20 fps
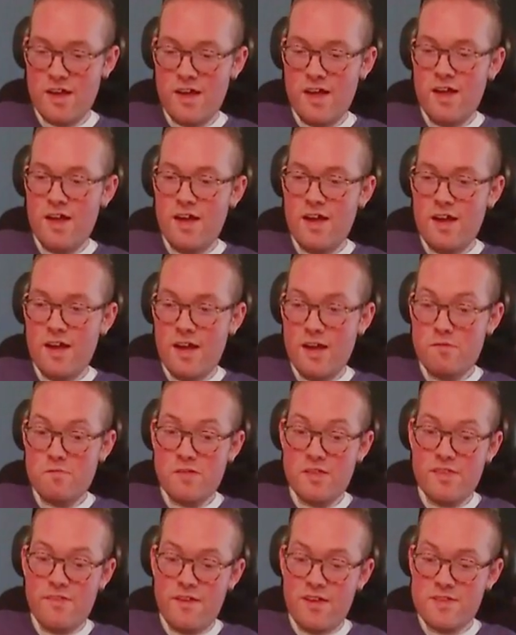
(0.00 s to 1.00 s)
I
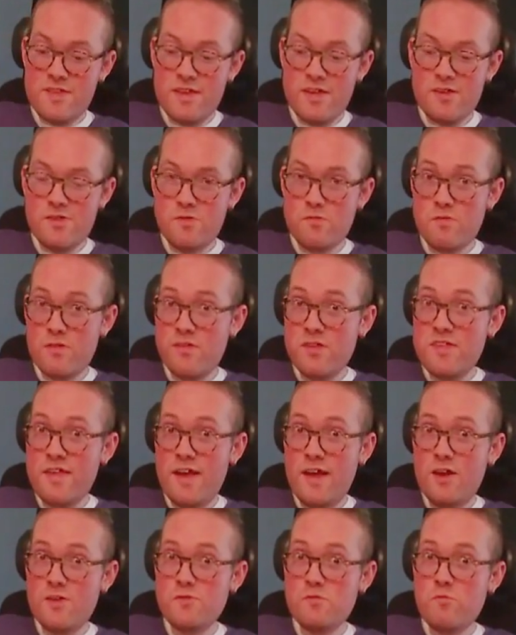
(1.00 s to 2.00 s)
really like it. It's really
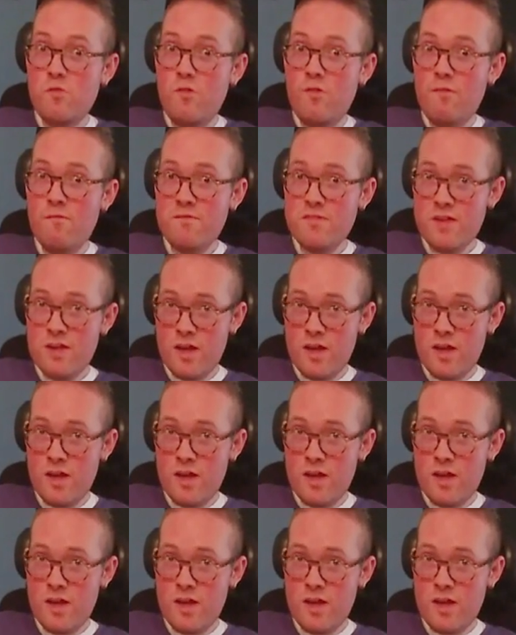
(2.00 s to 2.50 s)
casual.